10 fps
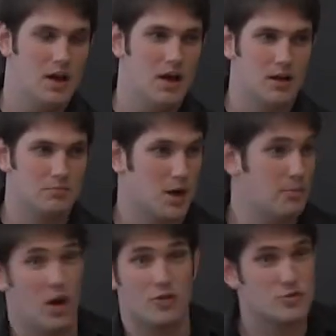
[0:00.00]

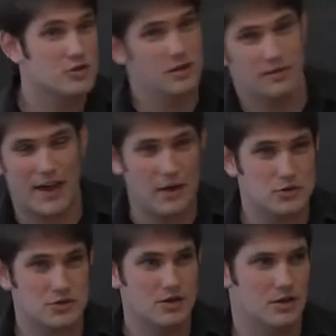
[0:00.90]
Couple hundred of
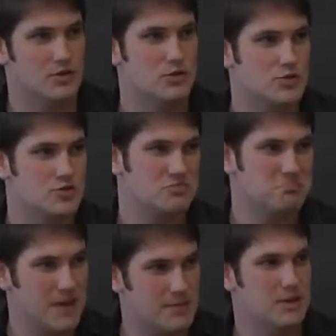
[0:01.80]
thousand of users,
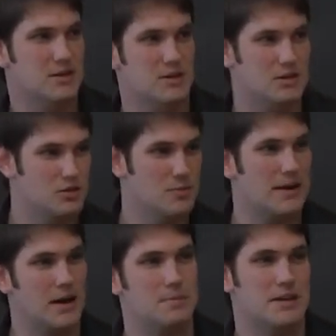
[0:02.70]
maybe you
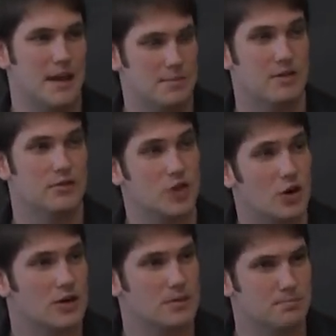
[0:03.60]
might not be that big of a
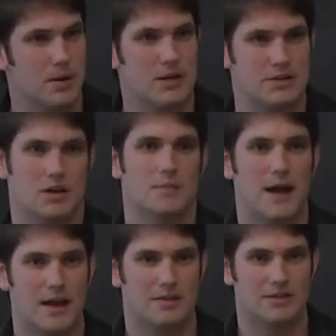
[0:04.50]
target, but
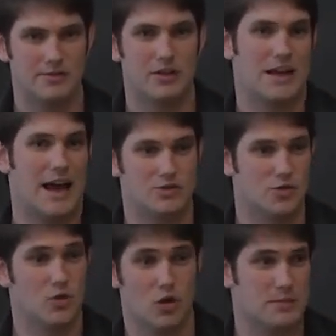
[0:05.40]
definitely as
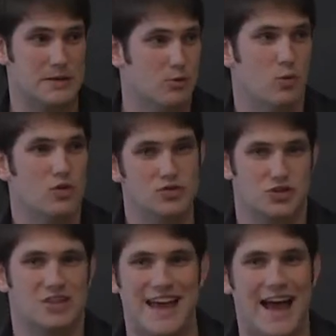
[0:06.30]
you grow, people will
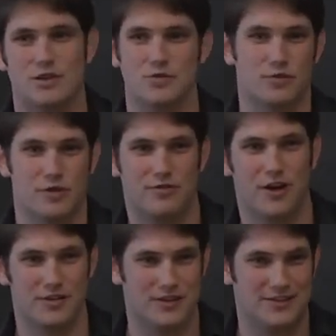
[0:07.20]
just attack you for the
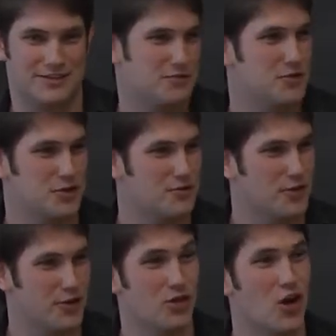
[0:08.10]
fun of it, for the
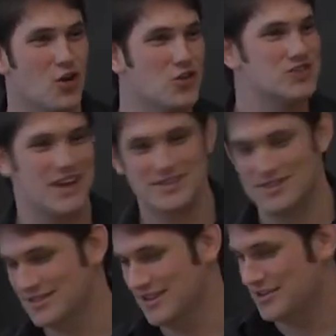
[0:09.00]
lulz, as
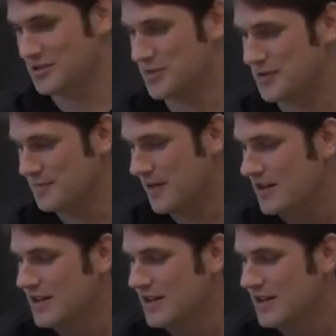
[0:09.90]
it were.